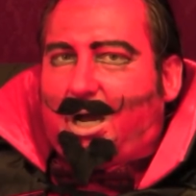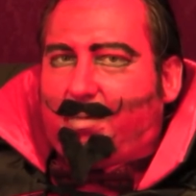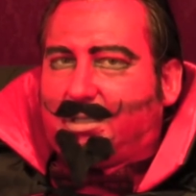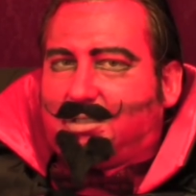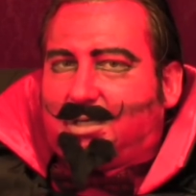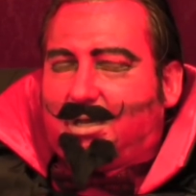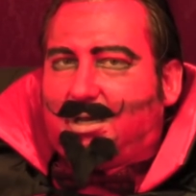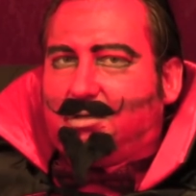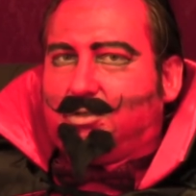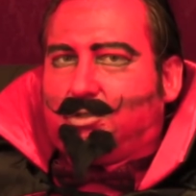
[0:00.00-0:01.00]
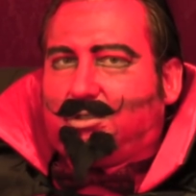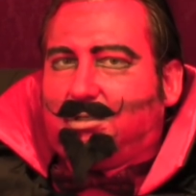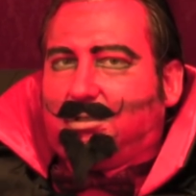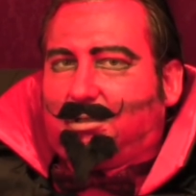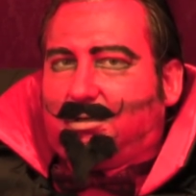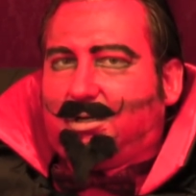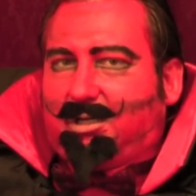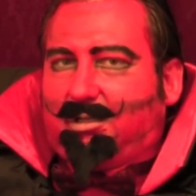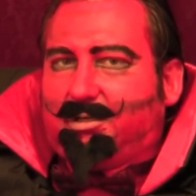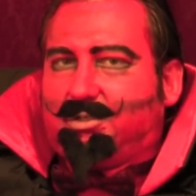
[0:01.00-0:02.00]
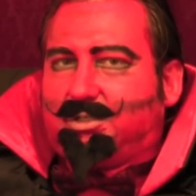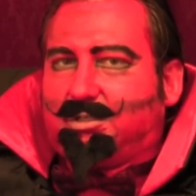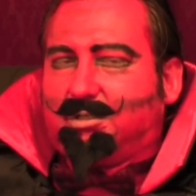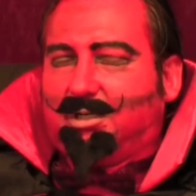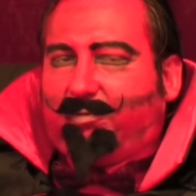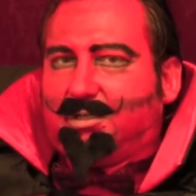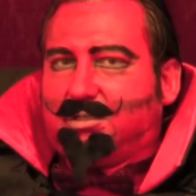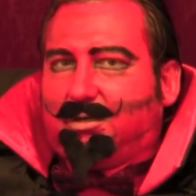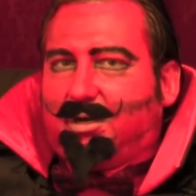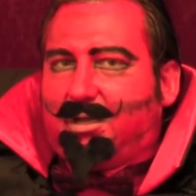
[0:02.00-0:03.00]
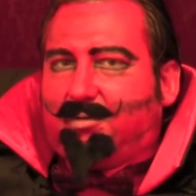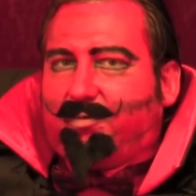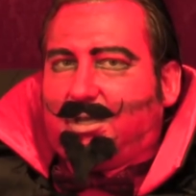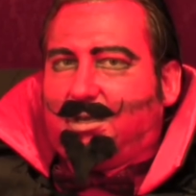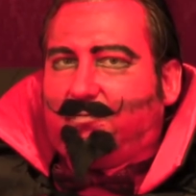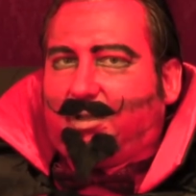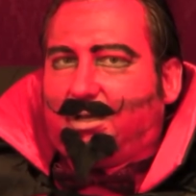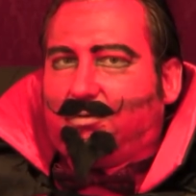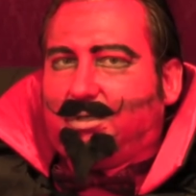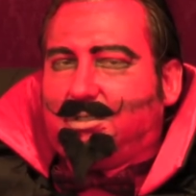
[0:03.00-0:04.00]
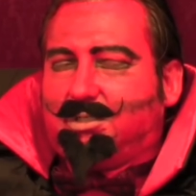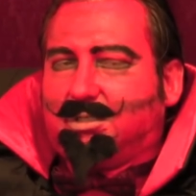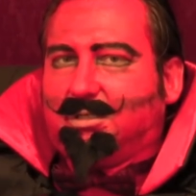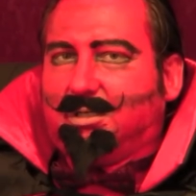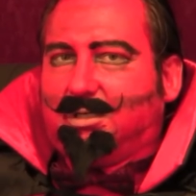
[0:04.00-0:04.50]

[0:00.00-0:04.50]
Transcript: I'm not saying you shouldn't learn English if it isn't your native language.